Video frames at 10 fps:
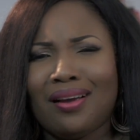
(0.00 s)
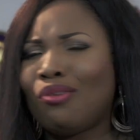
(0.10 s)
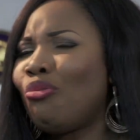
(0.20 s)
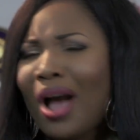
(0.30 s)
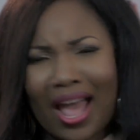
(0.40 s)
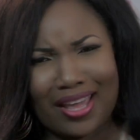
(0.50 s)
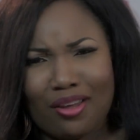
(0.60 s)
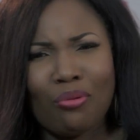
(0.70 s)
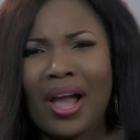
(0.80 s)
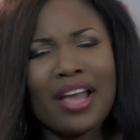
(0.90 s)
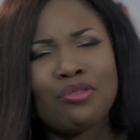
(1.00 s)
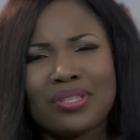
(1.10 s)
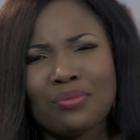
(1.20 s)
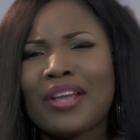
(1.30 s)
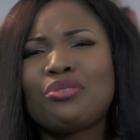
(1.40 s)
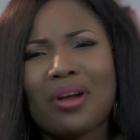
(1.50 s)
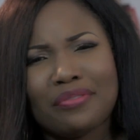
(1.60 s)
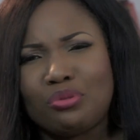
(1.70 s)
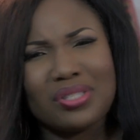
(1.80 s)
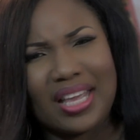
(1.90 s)
Why? Why do you have
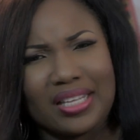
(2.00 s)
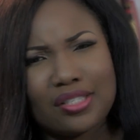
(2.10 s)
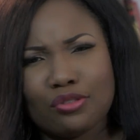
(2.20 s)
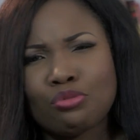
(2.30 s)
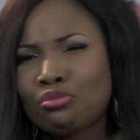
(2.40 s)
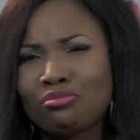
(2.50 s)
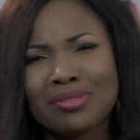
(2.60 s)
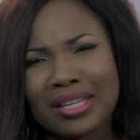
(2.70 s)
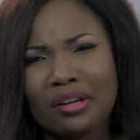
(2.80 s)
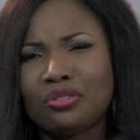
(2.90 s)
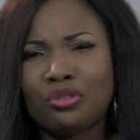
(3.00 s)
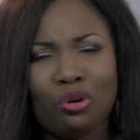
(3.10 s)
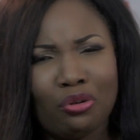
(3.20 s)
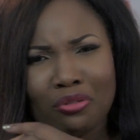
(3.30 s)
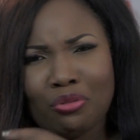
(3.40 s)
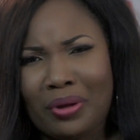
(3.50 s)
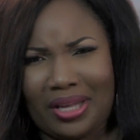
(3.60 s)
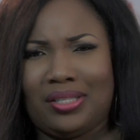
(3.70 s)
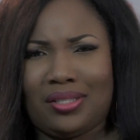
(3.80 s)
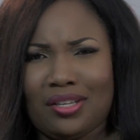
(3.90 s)
to skate to sell your
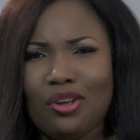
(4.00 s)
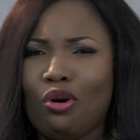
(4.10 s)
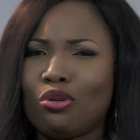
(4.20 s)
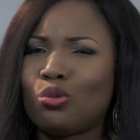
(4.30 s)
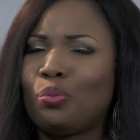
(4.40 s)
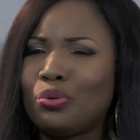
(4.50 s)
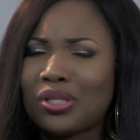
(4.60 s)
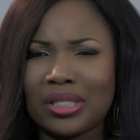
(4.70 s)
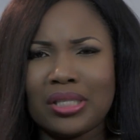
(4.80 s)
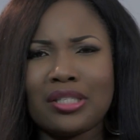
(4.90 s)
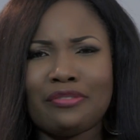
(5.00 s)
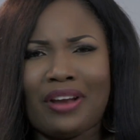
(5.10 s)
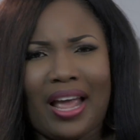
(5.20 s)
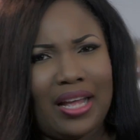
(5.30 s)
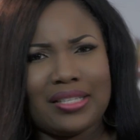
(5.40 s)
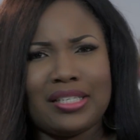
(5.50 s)
wares or to put these flyers,